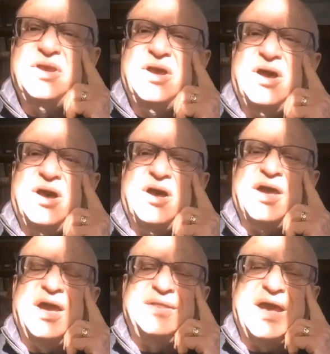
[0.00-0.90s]

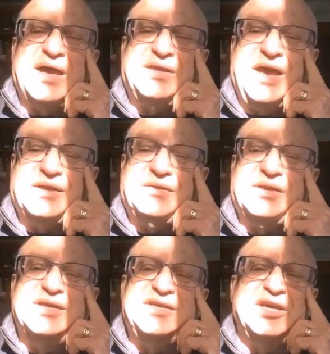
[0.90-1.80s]
and that
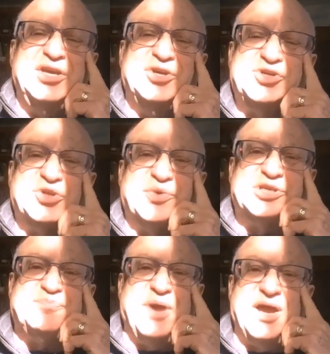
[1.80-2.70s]
continues to
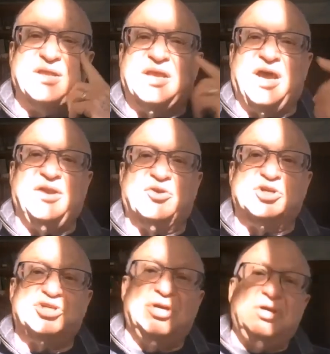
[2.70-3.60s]
expand. And I'd
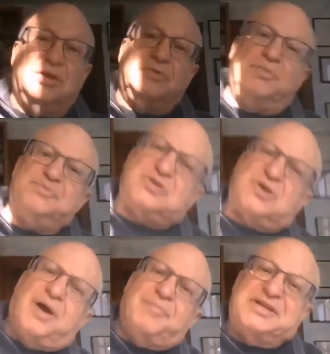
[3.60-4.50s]
urge, oops,
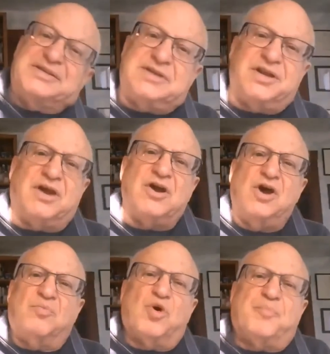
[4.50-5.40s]
sorry, I'm in the sun here,
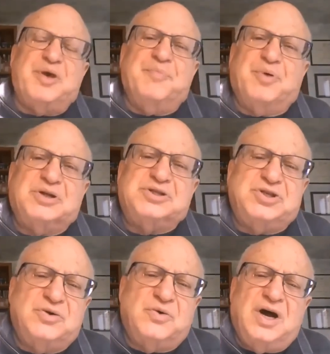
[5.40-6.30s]
more people
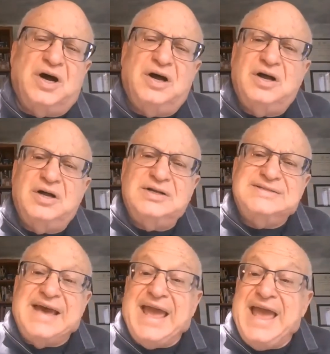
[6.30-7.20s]
to
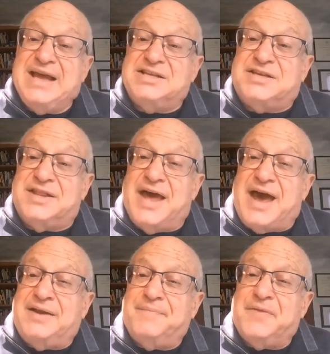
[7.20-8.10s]
add to
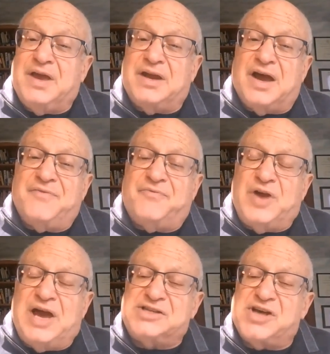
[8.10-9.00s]
that. And
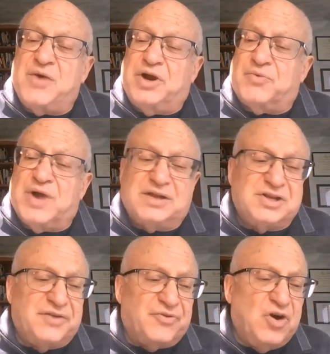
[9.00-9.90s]
as I went around to different